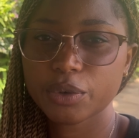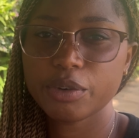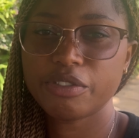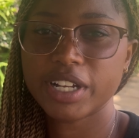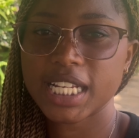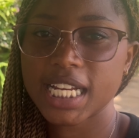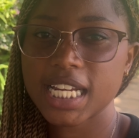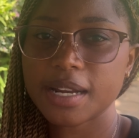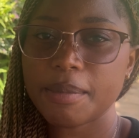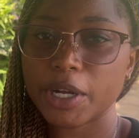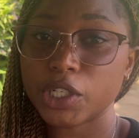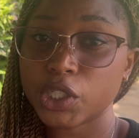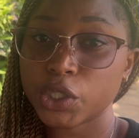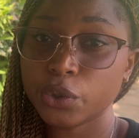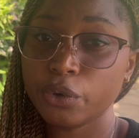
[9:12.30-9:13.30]
attended
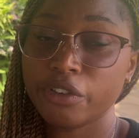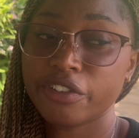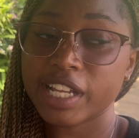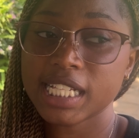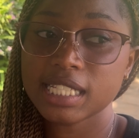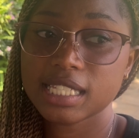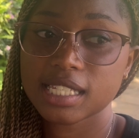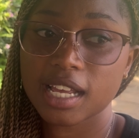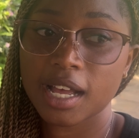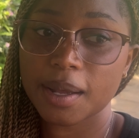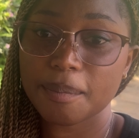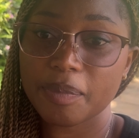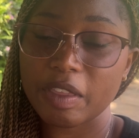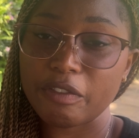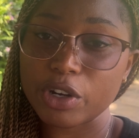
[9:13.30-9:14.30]
about two events.
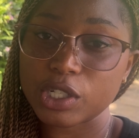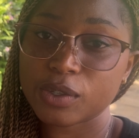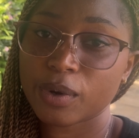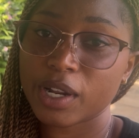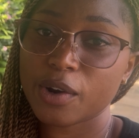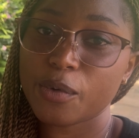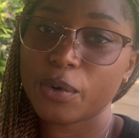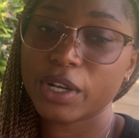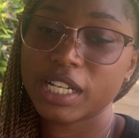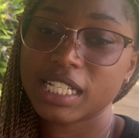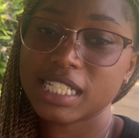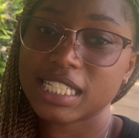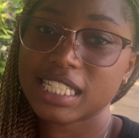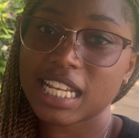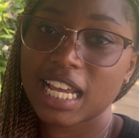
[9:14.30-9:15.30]
Um, the first one
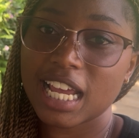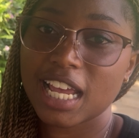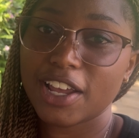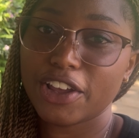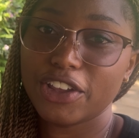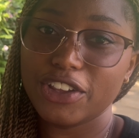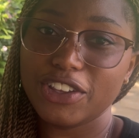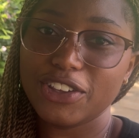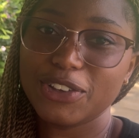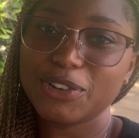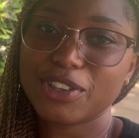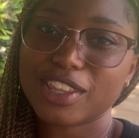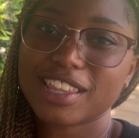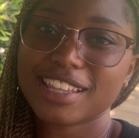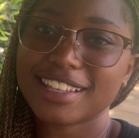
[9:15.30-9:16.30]
was
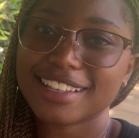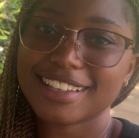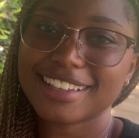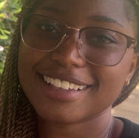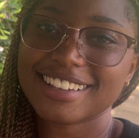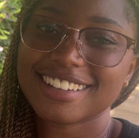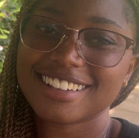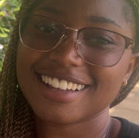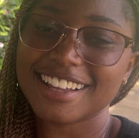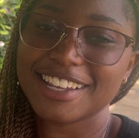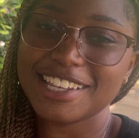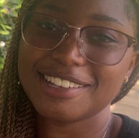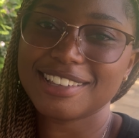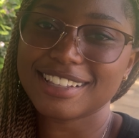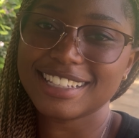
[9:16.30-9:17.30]
youth, a
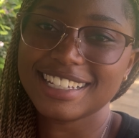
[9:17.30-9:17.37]
youth